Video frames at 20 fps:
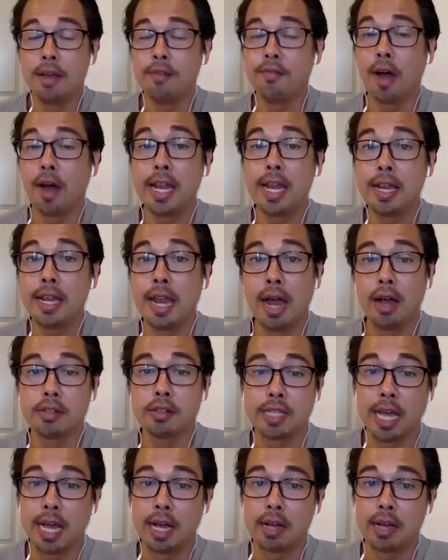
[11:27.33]
I didn't
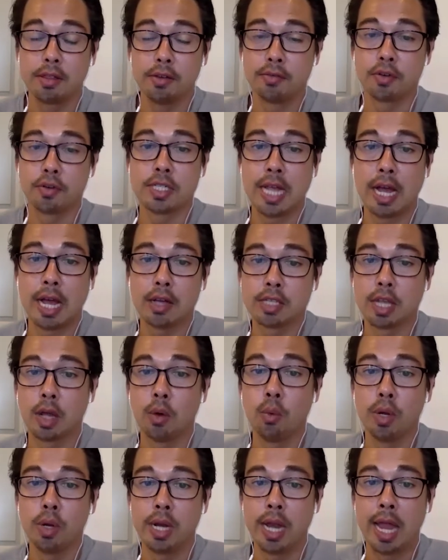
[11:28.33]
house hack the first house, I
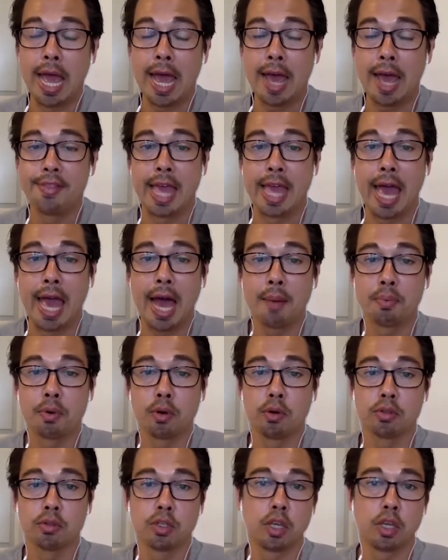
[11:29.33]
wouldn't have had the
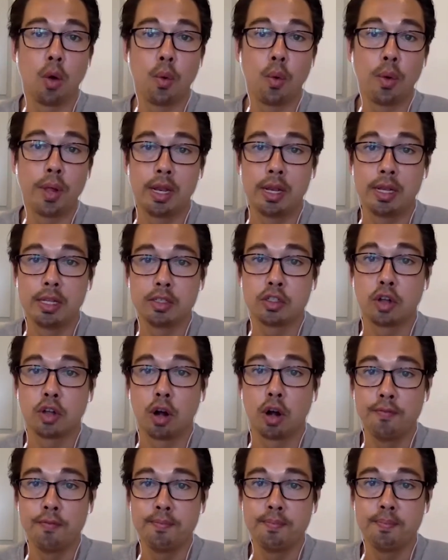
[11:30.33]
capital to go in and
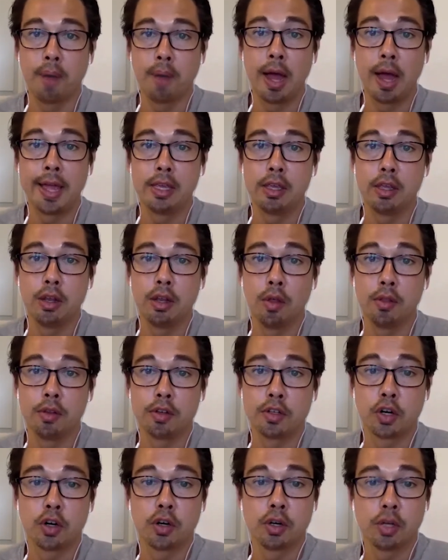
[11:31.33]
start buying, you know, the
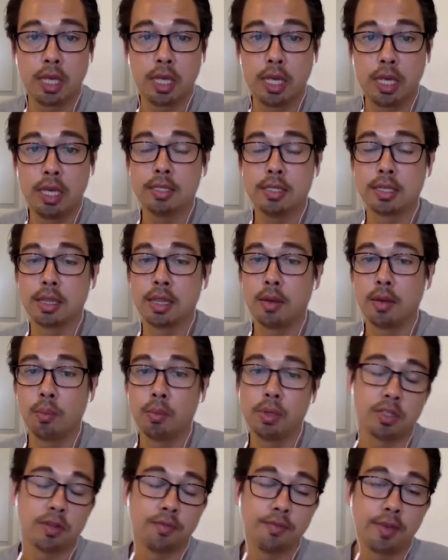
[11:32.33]
turnkeys, and then
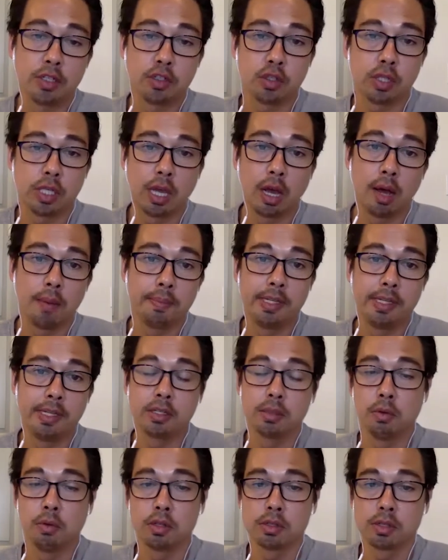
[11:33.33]
which eventually got me
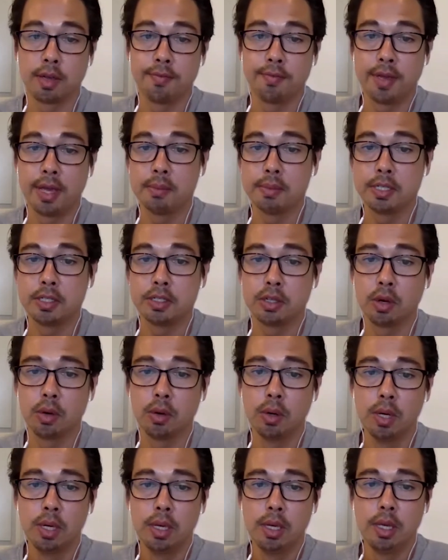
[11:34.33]
into multifamily.
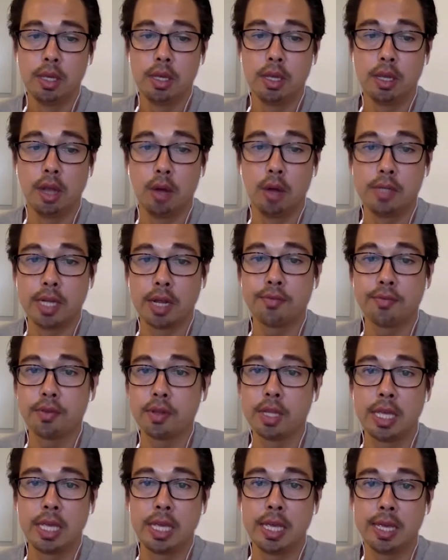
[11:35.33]
So, you know,
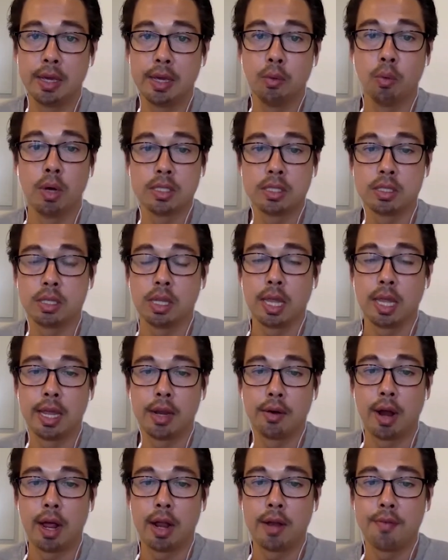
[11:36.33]
definitely it was
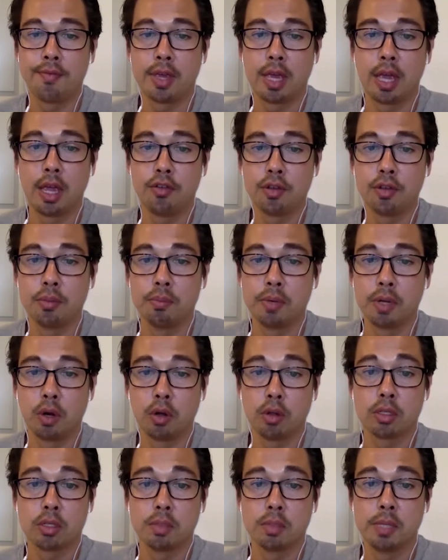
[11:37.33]
delaying gratification, but
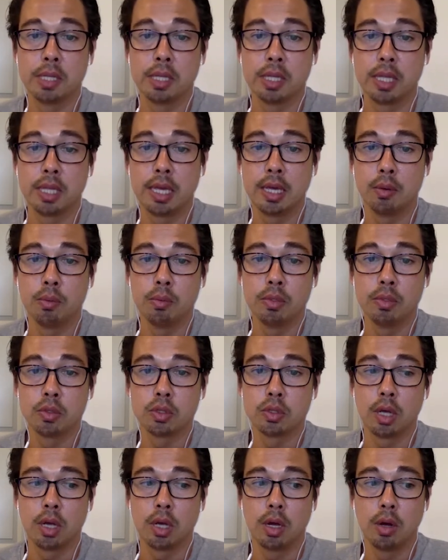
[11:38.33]
ultimately it
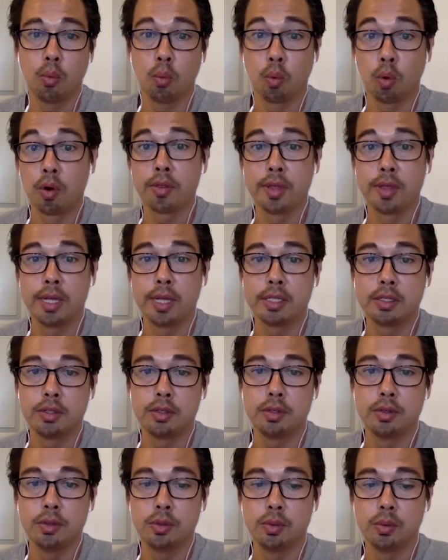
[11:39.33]
was worth it
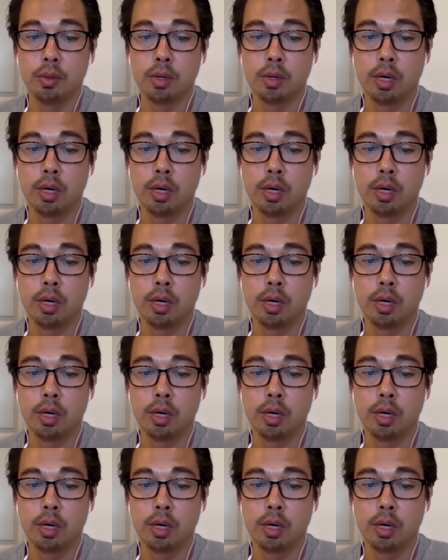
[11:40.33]
to